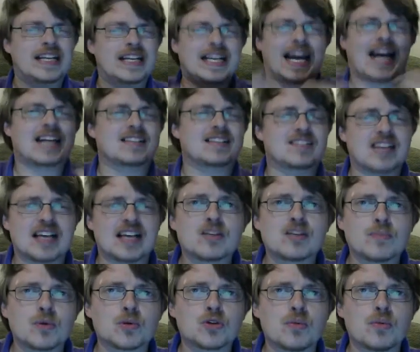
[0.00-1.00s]

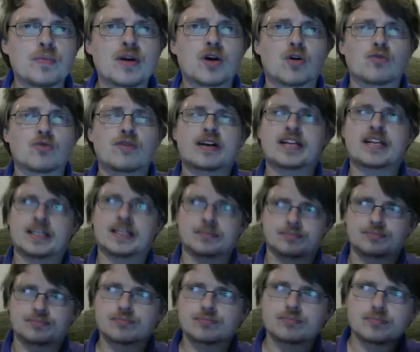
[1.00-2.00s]
accessible to me or readily
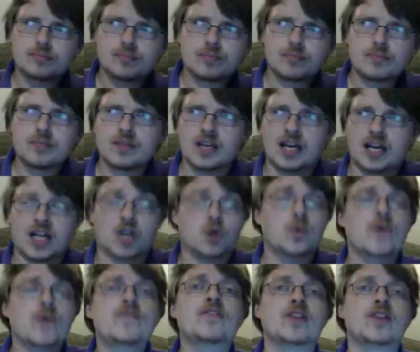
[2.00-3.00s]

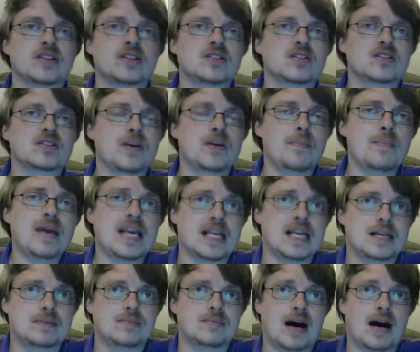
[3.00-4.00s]
equivalent to
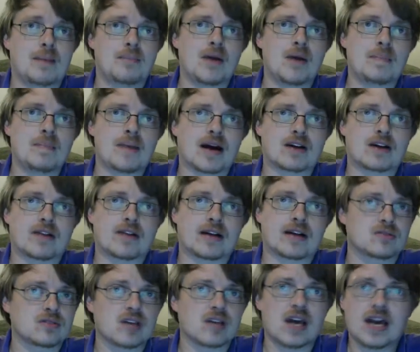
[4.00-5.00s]
me and my backgrounds,